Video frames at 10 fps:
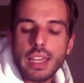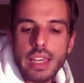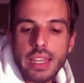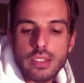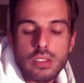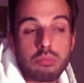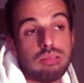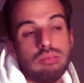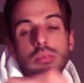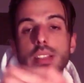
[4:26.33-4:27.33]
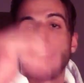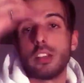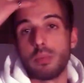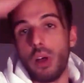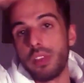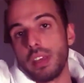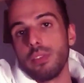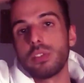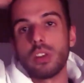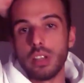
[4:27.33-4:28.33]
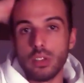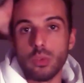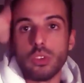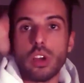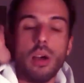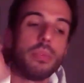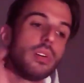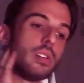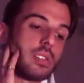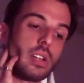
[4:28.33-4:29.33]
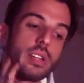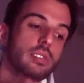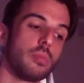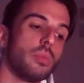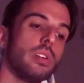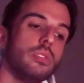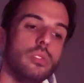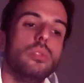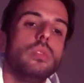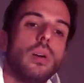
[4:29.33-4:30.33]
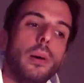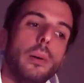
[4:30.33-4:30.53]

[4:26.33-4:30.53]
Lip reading: It's not a small thing, starting a new job, starting somewhere new,